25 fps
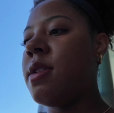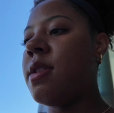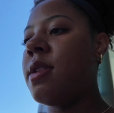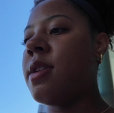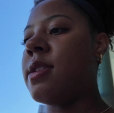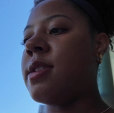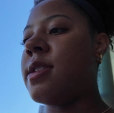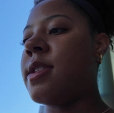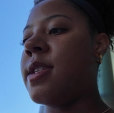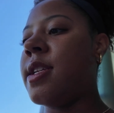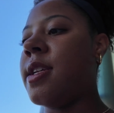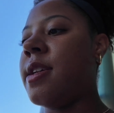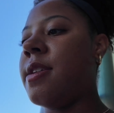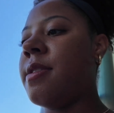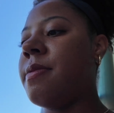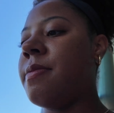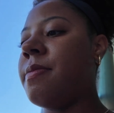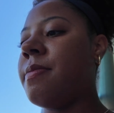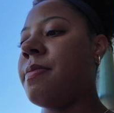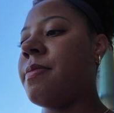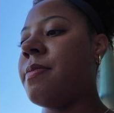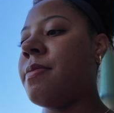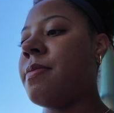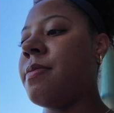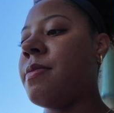Let's see.
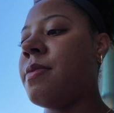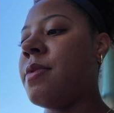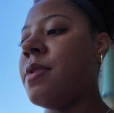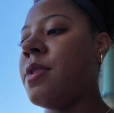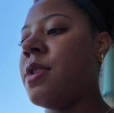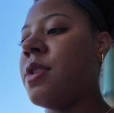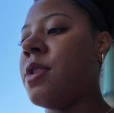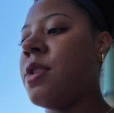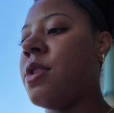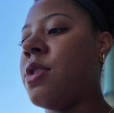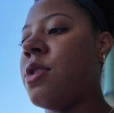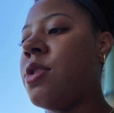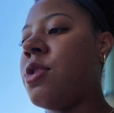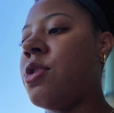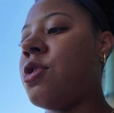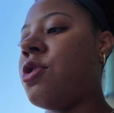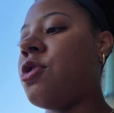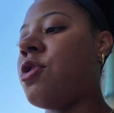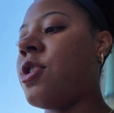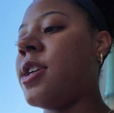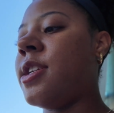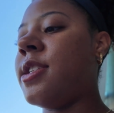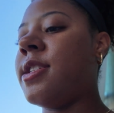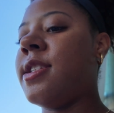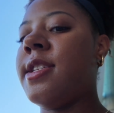
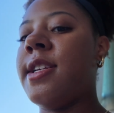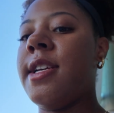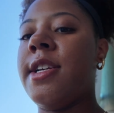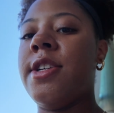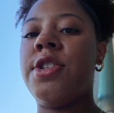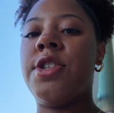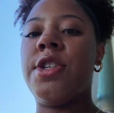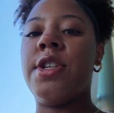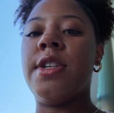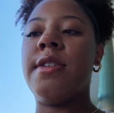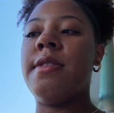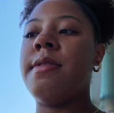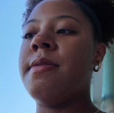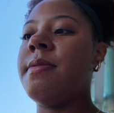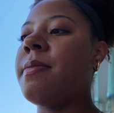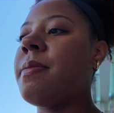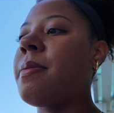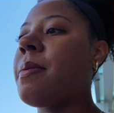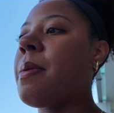Train station.